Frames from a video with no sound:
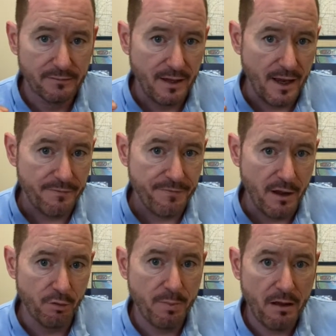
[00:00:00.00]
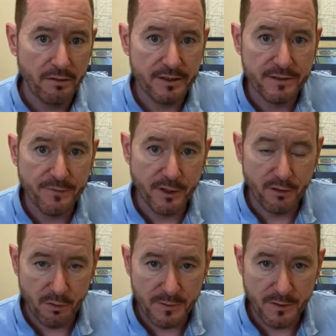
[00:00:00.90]
I follow politics very
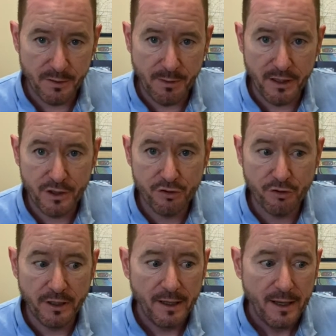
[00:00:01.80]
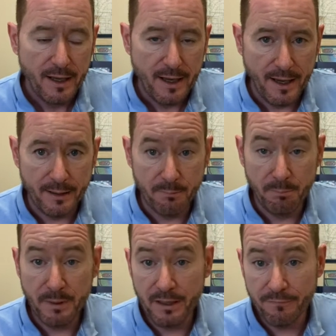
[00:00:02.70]
closely in my country, and
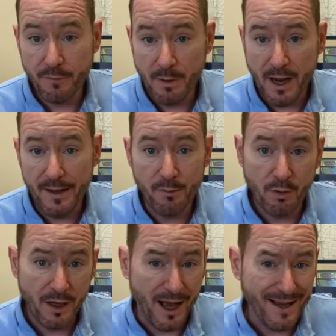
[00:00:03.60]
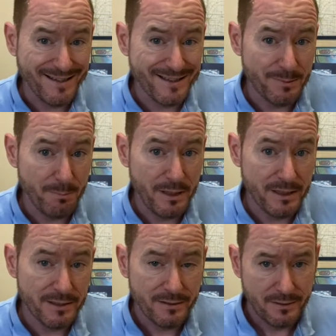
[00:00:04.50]
being from Iowa, I get to
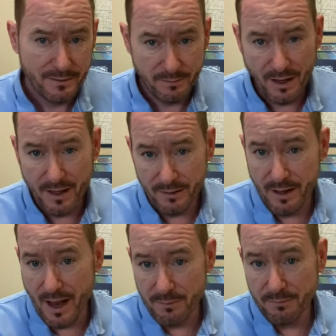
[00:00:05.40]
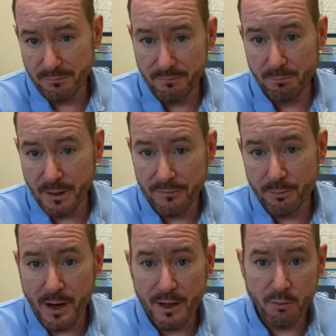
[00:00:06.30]
meet. I, I, being from
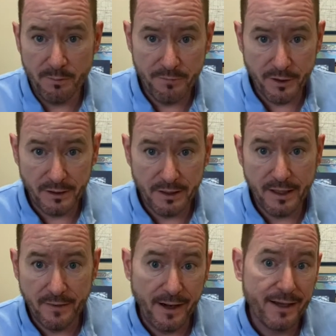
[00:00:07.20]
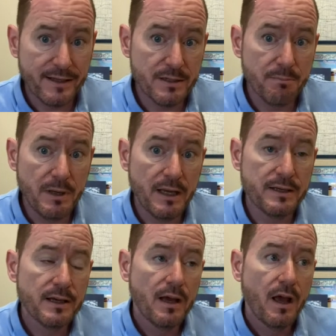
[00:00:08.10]
Iowa, I'm very lucky that I get to meet